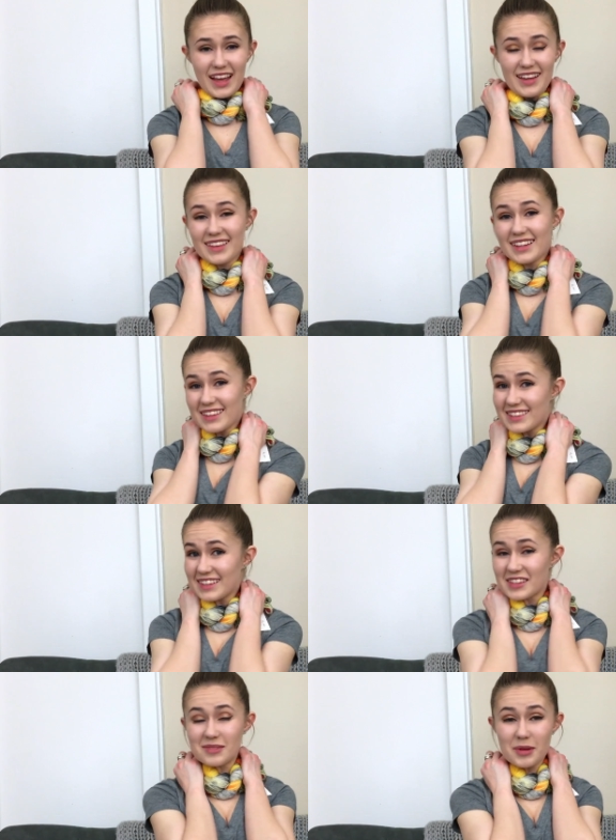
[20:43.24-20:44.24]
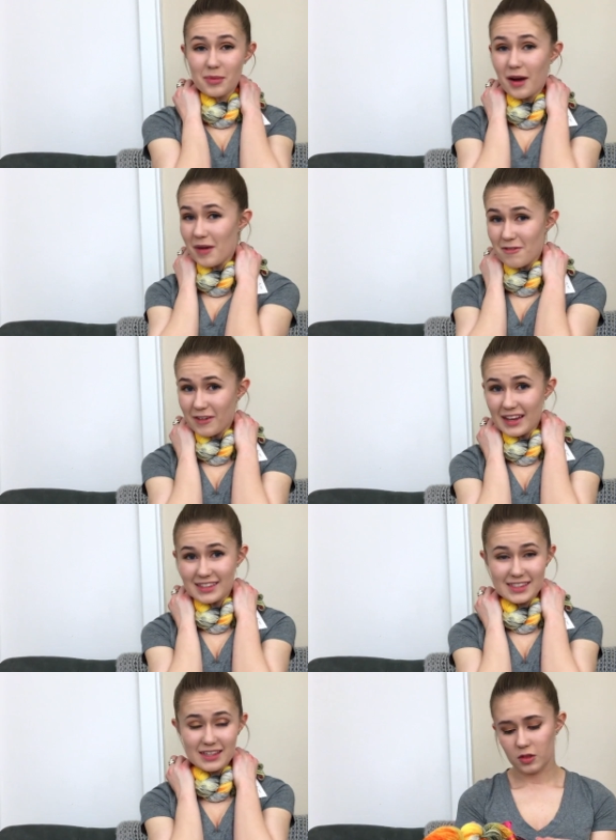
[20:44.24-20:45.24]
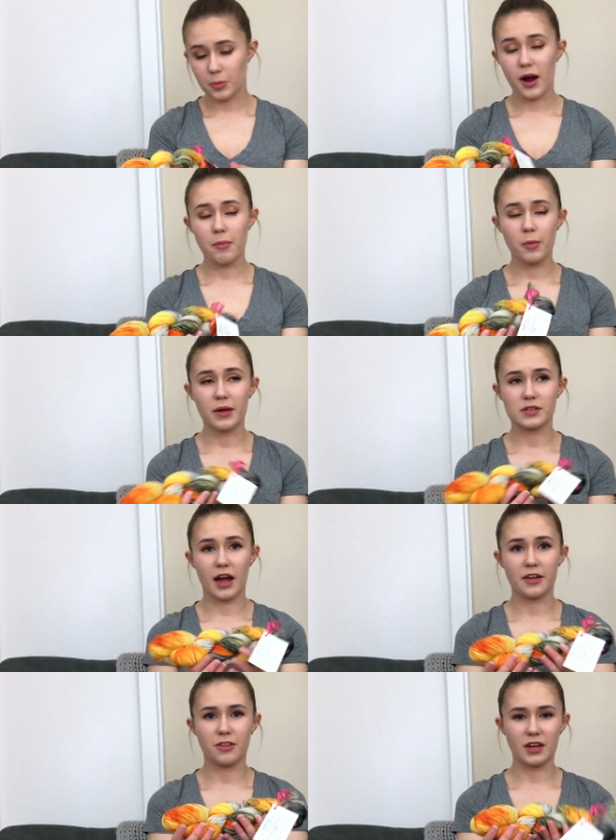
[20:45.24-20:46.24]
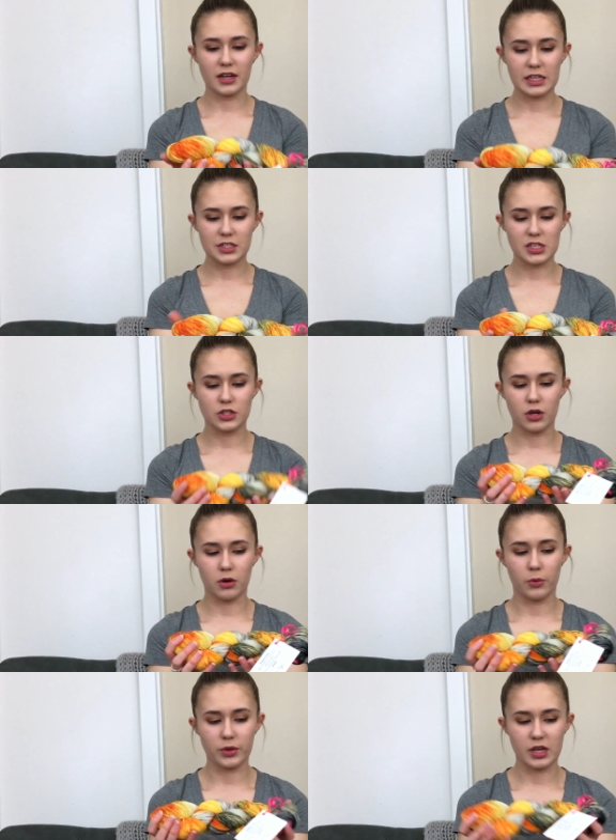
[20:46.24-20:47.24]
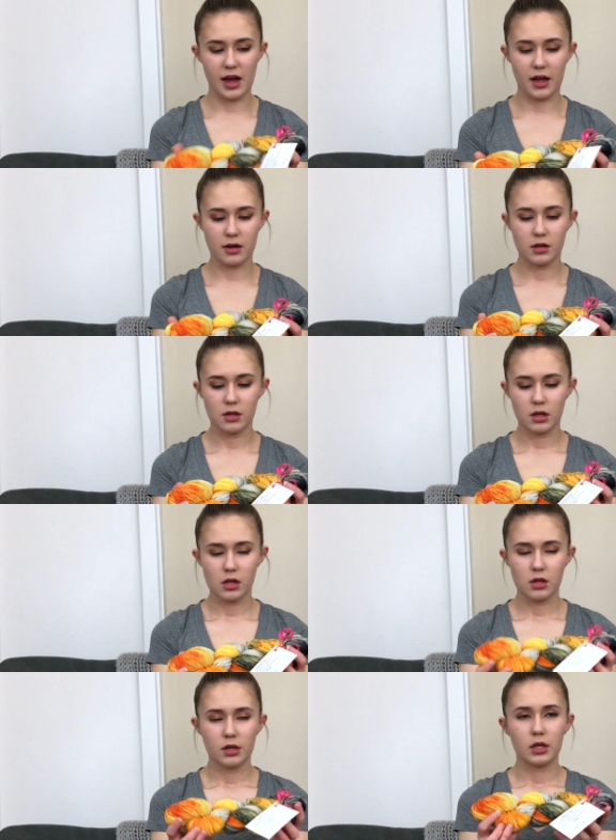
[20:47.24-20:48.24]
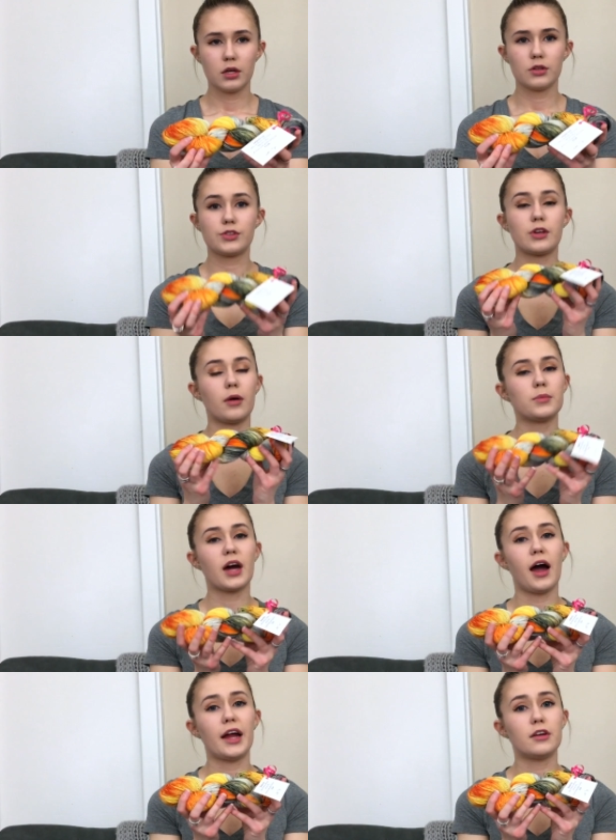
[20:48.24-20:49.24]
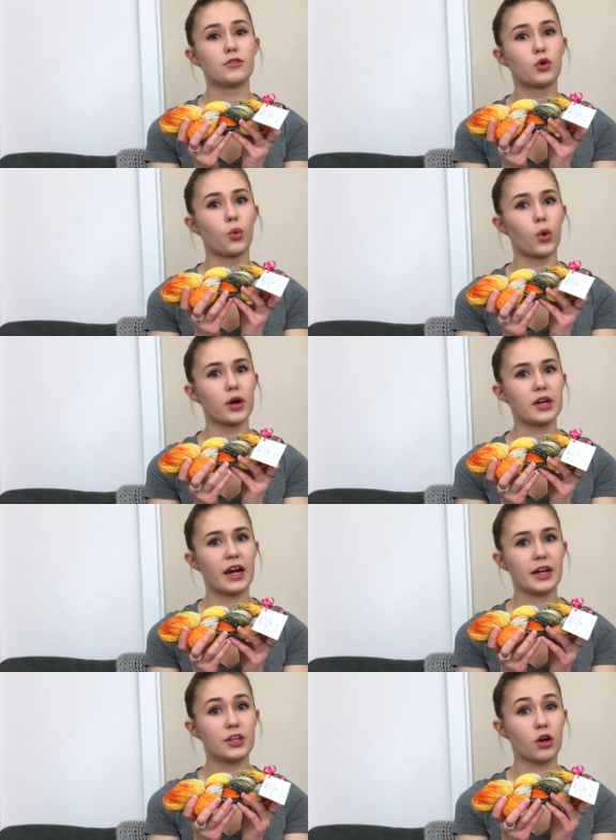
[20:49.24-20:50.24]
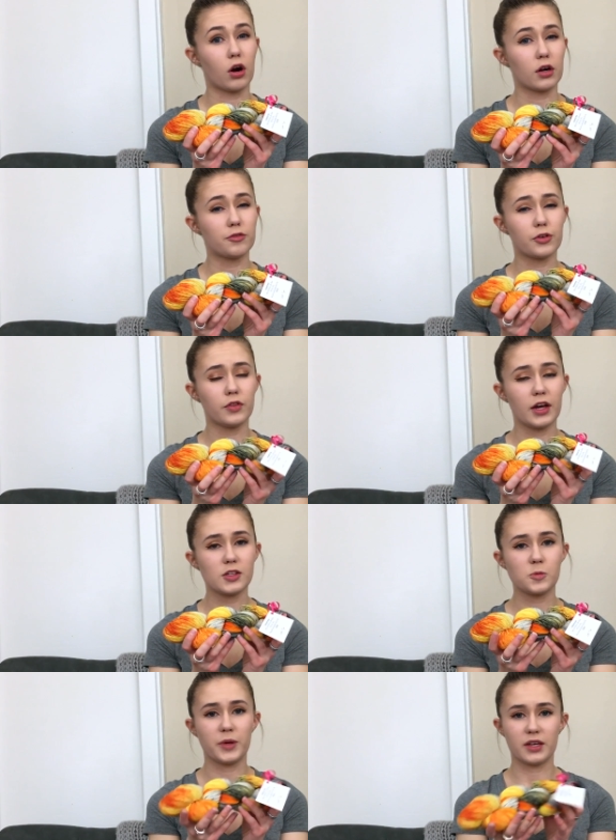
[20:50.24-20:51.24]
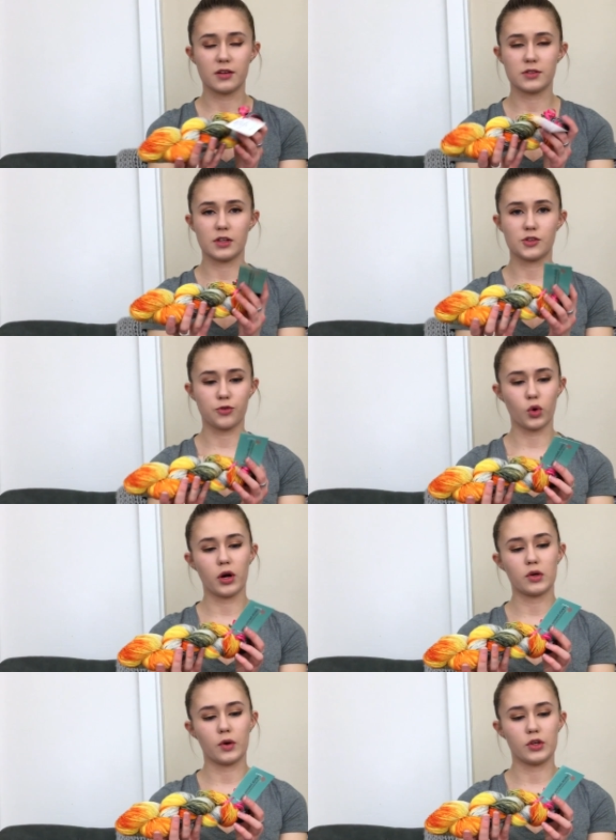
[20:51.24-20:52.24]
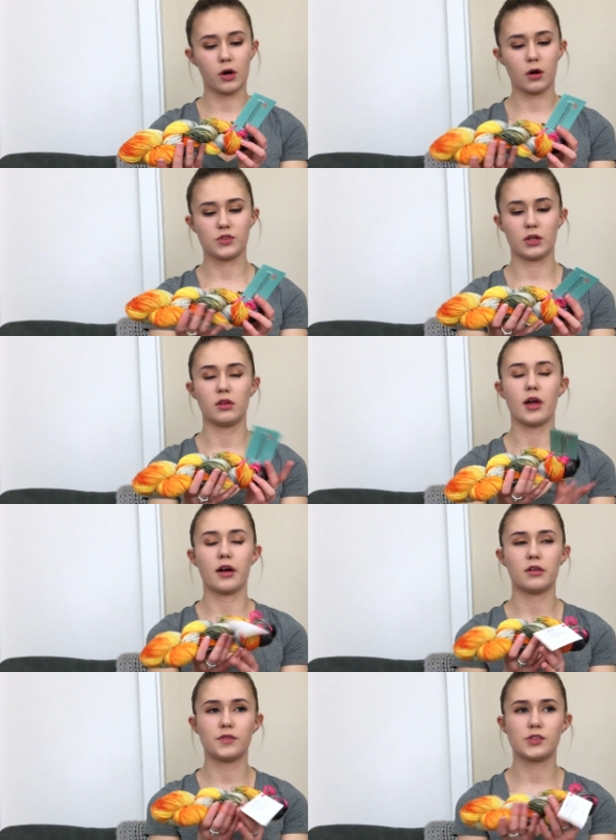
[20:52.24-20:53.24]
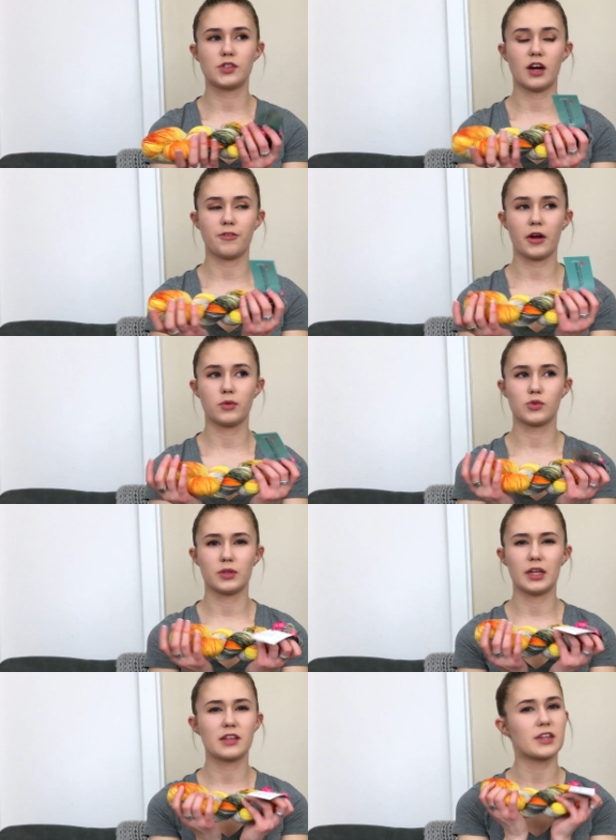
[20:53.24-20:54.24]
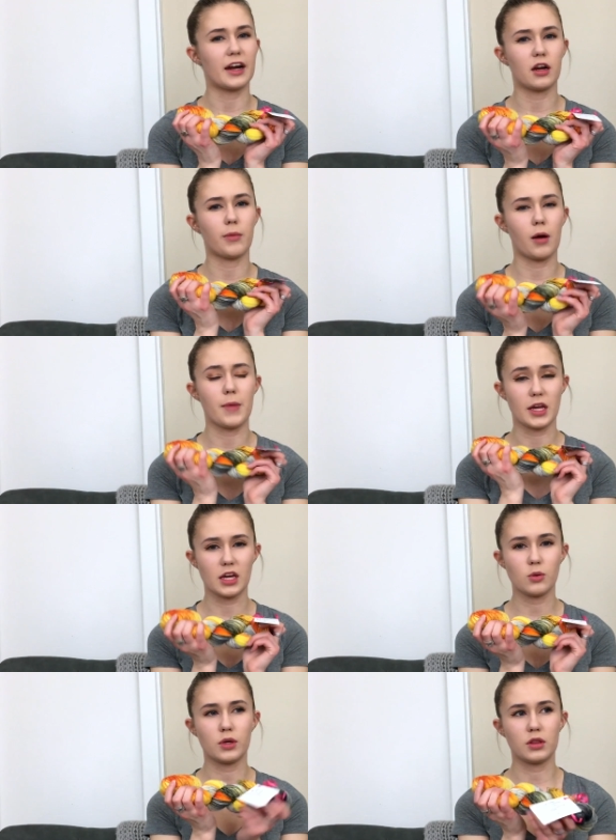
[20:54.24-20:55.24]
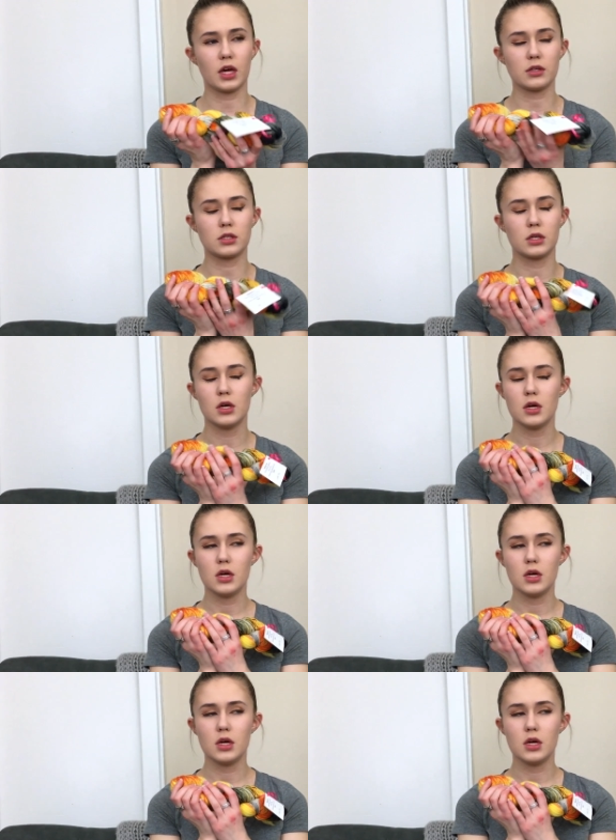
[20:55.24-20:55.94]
I think this needs to be by my face. The problem is I think I need to go get some kind of coordinating yarn for this because it's 400 yards and a lot of the stuff I was really excited about making with this